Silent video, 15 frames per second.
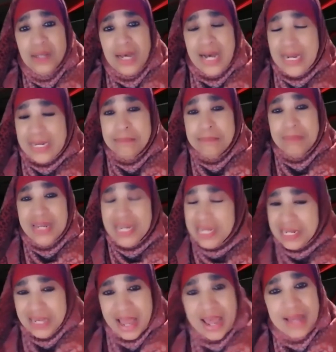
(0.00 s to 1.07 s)
I didn't mean
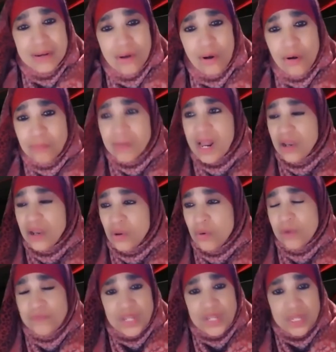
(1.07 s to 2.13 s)
that. Oh, my
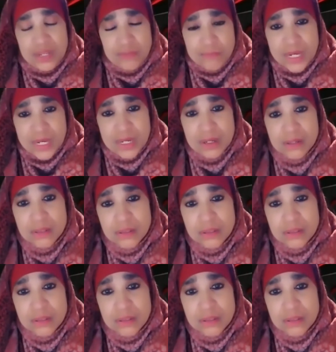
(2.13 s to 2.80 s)
Lord, forgive me.